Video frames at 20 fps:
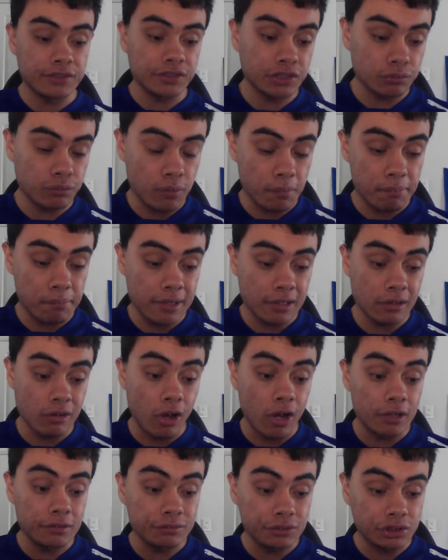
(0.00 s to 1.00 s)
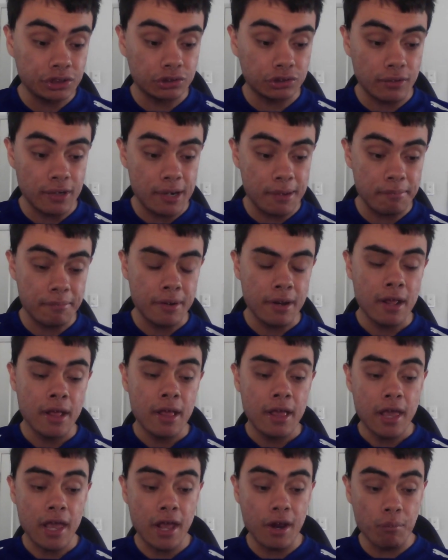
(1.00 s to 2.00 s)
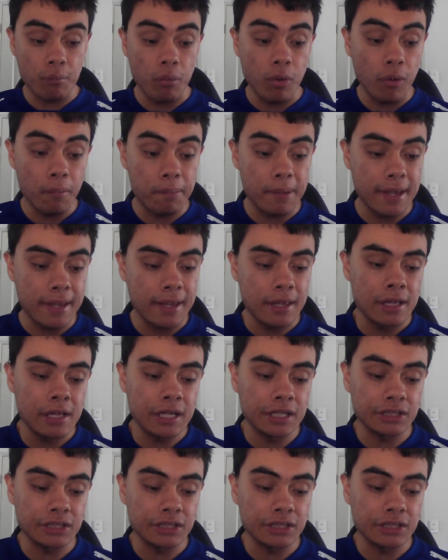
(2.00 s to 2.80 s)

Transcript: this will be live streamed, it will be.